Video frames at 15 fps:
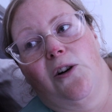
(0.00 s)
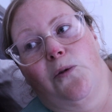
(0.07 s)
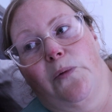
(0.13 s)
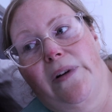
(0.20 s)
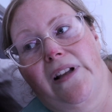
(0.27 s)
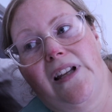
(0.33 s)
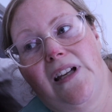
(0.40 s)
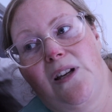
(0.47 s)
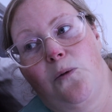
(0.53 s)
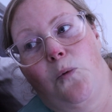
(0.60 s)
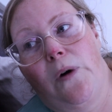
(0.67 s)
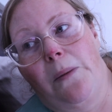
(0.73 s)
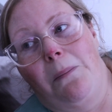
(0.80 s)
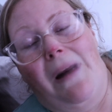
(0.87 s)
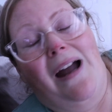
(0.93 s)
really
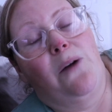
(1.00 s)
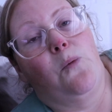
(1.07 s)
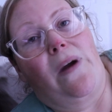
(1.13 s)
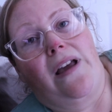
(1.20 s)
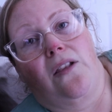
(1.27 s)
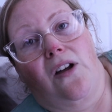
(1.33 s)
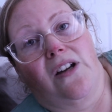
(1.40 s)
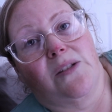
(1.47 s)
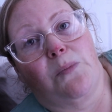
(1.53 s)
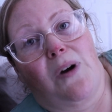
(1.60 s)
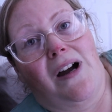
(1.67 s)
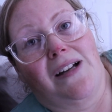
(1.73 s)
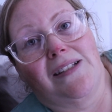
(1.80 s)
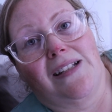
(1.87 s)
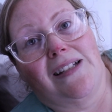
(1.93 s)
what my weight loss
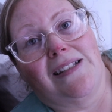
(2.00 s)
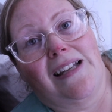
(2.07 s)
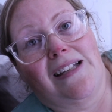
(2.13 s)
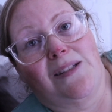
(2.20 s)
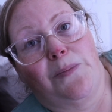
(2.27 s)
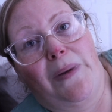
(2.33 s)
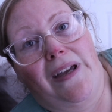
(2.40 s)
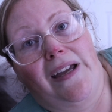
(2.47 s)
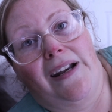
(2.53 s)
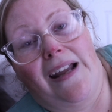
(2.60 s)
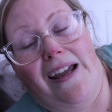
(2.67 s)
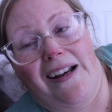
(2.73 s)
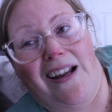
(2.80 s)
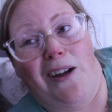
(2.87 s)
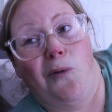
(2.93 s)
process has been.
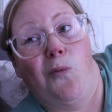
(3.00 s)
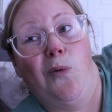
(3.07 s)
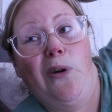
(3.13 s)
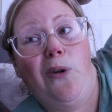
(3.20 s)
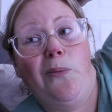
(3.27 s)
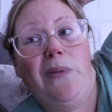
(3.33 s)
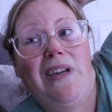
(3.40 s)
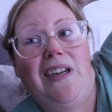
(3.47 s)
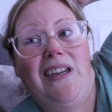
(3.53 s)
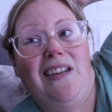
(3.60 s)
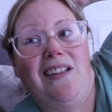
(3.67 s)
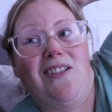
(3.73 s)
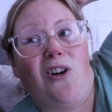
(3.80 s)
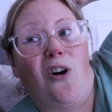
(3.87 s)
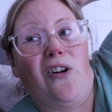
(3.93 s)
And I will
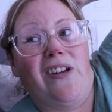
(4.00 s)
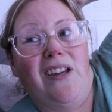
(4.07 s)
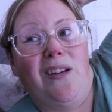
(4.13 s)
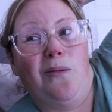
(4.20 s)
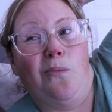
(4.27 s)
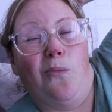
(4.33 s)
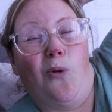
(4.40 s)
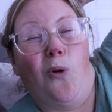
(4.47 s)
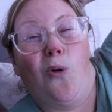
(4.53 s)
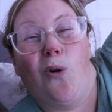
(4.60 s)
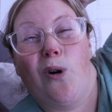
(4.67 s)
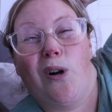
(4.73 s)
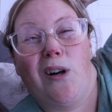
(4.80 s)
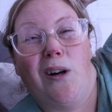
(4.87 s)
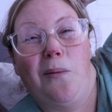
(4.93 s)
be talking
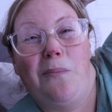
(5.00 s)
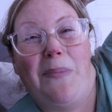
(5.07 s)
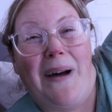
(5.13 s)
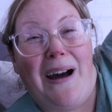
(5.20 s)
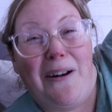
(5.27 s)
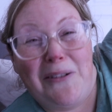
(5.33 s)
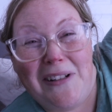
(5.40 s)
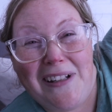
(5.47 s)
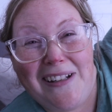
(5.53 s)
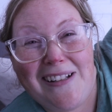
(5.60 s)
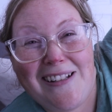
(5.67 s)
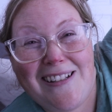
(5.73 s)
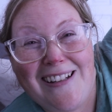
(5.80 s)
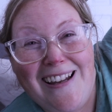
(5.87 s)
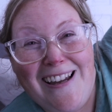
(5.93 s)
more about
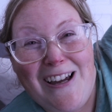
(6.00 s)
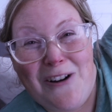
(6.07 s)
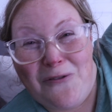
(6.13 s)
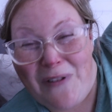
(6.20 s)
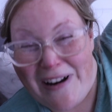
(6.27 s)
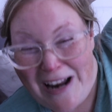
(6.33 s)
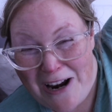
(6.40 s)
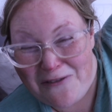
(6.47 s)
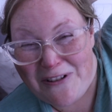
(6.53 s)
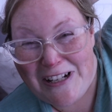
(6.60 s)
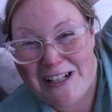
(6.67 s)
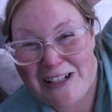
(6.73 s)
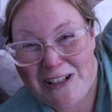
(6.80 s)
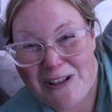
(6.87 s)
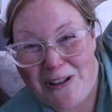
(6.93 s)
it when I
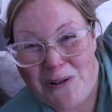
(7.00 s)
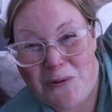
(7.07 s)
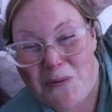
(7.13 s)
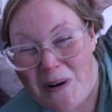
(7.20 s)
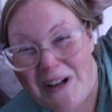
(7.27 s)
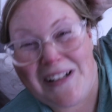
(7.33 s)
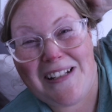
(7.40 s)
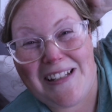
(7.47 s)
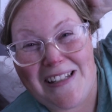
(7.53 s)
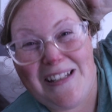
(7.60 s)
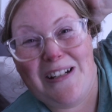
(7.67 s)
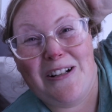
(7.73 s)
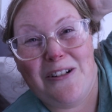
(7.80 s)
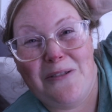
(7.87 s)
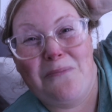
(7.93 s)
reach the one
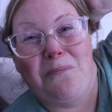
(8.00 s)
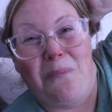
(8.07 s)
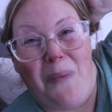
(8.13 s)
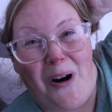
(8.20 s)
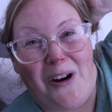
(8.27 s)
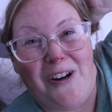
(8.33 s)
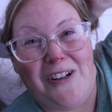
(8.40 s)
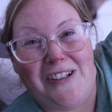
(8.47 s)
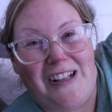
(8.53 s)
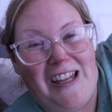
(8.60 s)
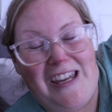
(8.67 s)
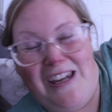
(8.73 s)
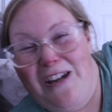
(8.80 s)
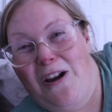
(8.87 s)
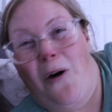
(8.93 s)
year mark,
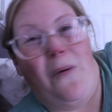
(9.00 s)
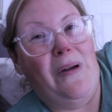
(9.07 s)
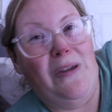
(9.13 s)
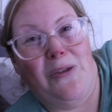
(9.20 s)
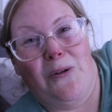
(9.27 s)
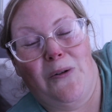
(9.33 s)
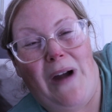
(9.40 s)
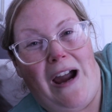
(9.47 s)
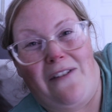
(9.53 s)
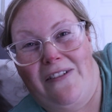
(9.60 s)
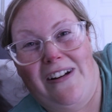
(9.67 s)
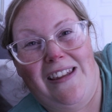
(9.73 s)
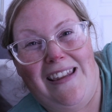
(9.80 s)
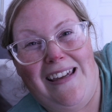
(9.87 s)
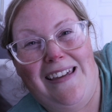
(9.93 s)
like going through
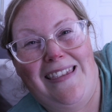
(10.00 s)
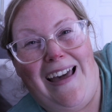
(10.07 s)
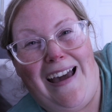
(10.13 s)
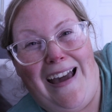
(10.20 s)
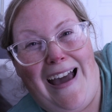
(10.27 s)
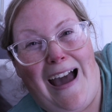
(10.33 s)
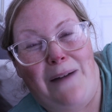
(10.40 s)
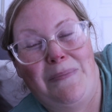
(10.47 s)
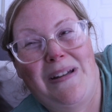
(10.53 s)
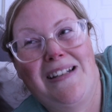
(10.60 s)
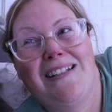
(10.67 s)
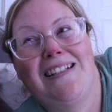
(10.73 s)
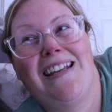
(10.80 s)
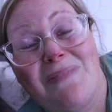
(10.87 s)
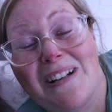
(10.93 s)
everything that
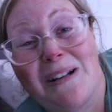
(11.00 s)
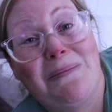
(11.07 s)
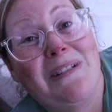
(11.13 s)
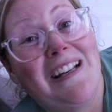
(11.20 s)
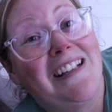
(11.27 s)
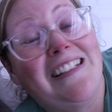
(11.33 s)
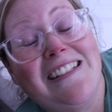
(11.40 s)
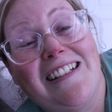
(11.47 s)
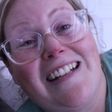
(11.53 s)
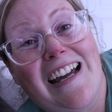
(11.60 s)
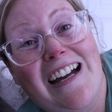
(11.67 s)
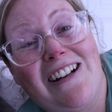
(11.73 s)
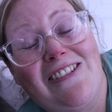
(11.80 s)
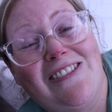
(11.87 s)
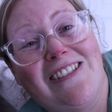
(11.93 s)
happened. But I'm telling you
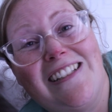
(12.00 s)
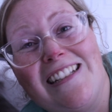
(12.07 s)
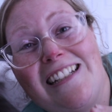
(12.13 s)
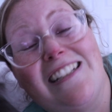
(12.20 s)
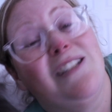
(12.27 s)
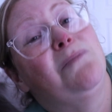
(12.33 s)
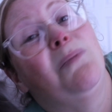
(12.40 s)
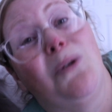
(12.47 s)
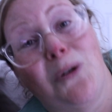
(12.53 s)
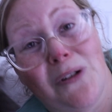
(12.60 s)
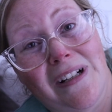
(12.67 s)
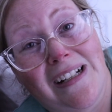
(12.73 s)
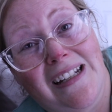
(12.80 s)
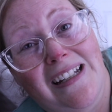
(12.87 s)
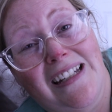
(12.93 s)
now, it's
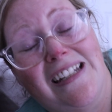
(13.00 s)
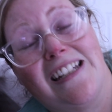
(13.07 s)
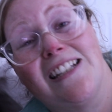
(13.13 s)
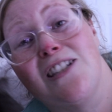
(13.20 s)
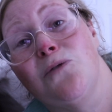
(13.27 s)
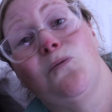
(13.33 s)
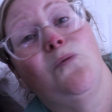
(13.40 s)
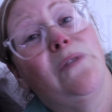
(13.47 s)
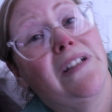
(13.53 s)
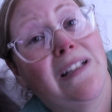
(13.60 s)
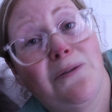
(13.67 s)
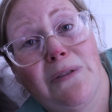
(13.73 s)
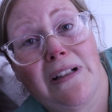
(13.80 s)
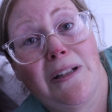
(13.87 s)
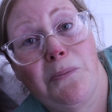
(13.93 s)
boring. It's
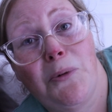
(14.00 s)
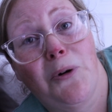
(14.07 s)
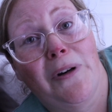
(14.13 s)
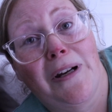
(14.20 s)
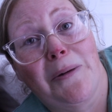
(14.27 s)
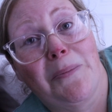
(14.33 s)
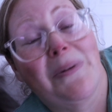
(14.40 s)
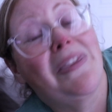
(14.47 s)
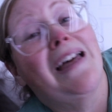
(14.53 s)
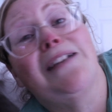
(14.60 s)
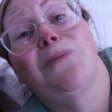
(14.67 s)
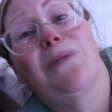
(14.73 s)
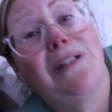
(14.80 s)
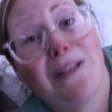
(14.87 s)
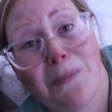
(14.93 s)
really, really boring. But
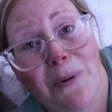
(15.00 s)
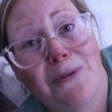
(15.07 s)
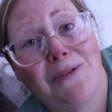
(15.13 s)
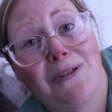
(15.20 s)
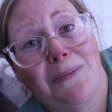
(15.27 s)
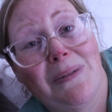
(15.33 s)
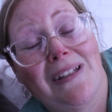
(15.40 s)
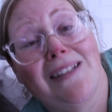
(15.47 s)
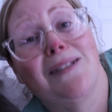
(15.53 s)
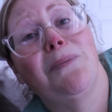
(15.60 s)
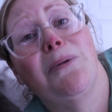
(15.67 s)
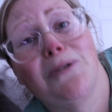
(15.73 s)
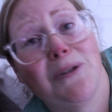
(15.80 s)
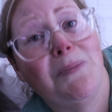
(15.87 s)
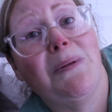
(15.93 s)
what it's supposed to be. It's
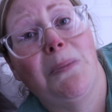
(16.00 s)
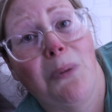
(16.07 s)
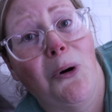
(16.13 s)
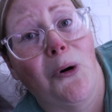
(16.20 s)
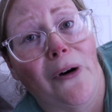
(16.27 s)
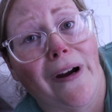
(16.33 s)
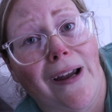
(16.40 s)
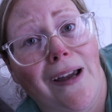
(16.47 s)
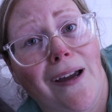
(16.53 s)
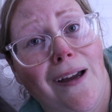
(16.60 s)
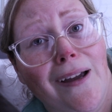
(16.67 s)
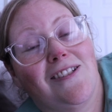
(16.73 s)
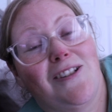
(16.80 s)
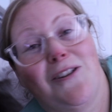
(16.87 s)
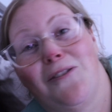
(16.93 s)
supposed to be boring.
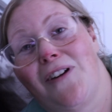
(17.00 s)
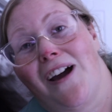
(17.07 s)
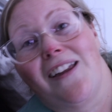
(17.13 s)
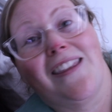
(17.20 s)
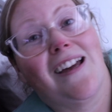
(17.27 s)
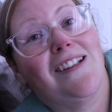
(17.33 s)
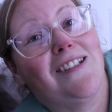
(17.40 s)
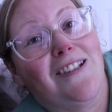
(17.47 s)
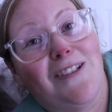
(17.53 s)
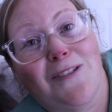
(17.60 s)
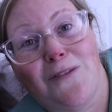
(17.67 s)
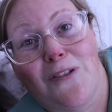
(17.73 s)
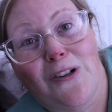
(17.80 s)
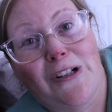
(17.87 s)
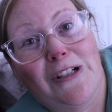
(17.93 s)
So you got that to look
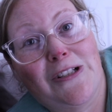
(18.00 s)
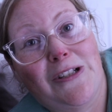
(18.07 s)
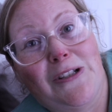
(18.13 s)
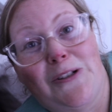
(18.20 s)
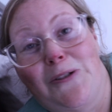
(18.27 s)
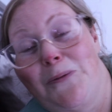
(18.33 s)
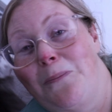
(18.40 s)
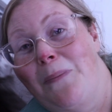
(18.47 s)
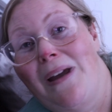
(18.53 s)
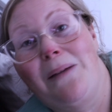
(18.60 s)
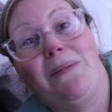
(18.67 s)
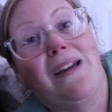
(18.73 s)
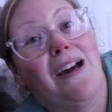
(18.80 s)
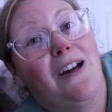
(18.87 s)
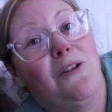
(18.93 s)
forward to.
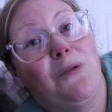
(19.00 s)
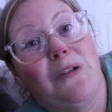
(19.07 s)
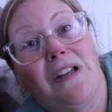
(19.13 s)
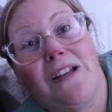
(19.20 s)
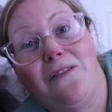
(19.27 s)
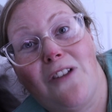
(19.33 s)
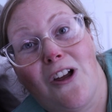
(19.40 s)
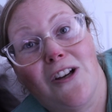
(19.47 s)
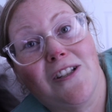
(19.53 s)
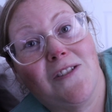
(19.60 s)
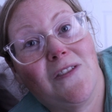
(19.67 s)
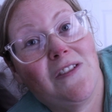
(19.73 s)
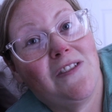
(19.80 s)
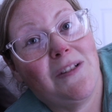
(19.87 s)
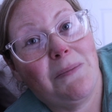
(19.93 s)
Maybe I will have lost
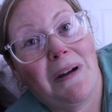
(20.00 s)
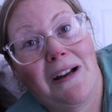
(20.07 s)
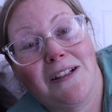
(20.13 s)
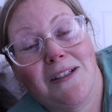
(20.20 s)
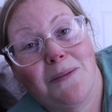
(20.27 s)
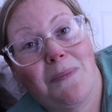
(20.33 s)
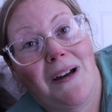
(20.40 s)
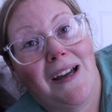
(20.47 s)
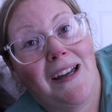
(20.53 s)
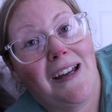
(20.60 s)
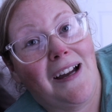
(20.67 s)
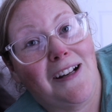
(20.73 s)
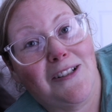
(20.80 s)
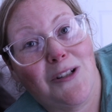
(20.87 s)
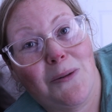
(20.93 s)
50 pounds by
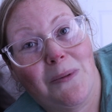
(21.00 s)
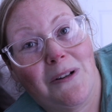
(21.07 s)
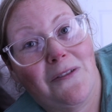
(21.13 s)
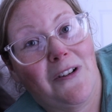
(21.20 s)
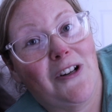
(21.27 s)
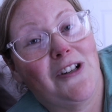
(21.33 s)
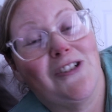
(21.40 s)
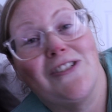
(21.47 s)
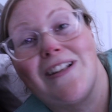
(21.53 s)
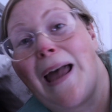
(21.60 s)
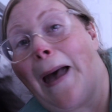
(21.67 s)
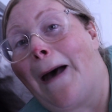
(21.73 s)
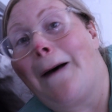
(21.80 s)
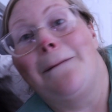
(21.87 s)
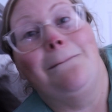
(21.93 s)
October 1st.
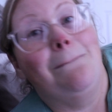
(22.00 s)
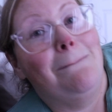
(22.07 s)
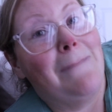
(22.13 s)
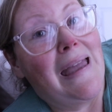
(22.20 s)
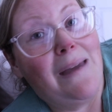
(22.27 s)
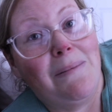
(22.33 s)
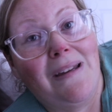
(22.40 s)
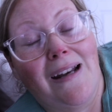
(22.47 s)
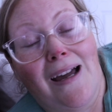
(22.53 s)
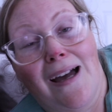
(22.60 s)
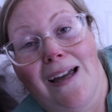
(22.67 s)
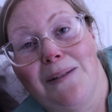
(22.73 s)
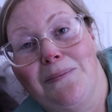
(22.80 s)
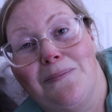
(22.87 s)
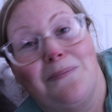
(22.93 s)
Maybe
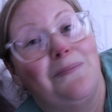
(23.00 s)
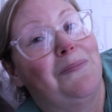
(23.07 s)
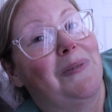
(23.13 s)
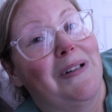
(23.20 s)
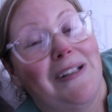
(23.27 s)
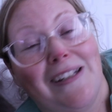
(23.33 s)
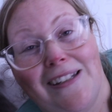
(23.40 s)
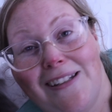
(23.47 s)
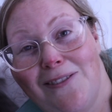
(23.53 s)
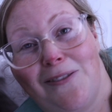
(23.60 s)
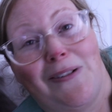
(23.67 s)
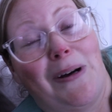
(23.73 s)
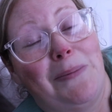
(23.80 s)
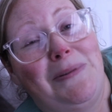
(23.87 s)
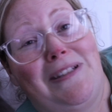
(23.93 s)
not. But
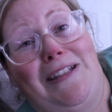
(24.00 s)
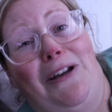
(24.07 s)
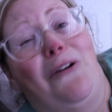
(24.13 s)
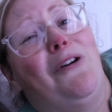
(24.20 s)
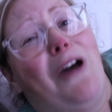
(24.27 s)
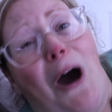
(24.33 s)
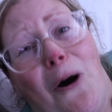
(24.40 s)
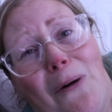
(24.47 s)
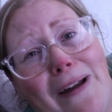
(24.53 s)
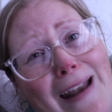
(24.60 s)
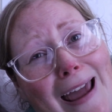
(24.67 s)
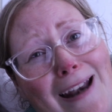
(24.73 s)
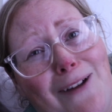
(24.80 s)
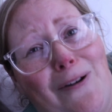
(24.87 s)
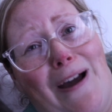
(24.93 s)
I'm still going
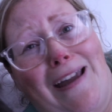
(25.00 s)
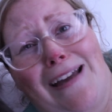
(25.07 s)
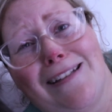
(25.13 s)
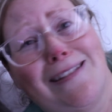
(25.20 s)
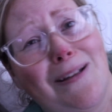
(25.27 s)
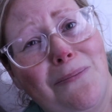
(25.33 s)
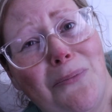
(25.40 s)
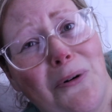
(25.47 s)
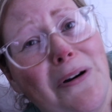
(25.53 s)
anyway. At some